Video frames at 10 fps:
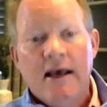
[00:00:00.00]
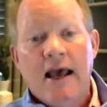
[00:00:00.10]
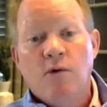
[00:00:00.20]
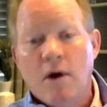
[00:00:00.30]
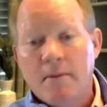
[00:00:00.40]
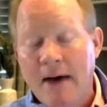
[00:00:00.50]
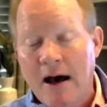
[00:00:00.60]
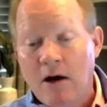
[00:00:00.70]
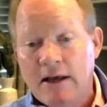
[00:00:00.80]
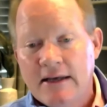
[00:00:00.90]
And what
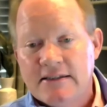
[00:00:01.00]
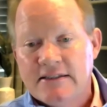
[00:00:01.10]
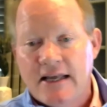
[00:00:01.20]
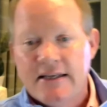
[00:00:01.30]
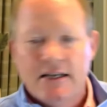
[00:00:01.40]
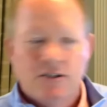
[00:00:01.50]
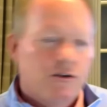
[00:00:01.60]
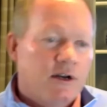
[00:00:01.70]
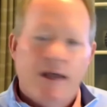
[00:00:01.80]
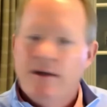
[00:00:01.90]
Powell had to say
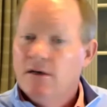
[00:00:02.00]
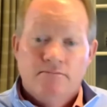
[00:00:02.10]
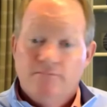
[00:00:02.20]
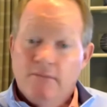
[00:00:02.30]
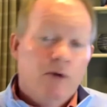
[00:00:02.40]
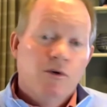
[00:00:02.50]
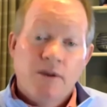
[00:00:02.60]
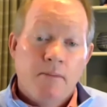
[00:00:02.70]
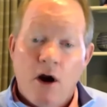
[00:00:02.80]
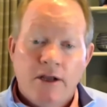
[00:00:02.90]
yesterday, it was a
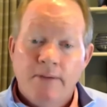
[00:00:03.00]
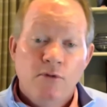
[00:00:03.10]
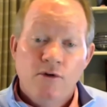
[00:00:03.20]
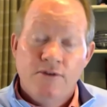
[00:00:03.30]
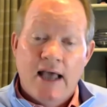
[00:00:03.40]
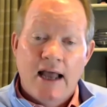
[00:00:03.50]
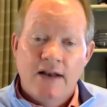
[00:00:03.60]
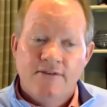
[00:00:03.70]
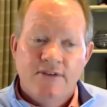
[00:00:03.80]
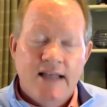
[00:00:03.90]
market moving kind
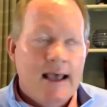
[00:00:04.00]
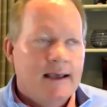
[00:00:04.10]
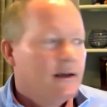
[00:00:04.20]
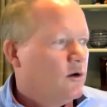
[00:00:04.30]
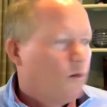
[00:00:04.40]
of a day.